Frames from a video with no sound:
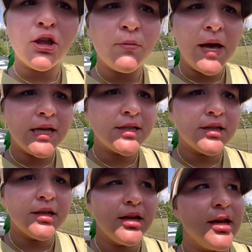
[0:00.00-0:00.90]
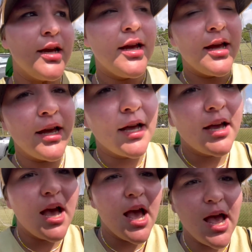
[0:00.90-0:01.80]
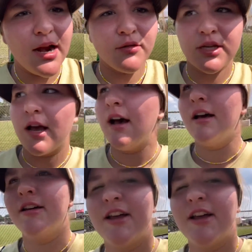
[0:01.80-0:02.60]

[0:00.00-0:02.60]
third base. And I was like, huh?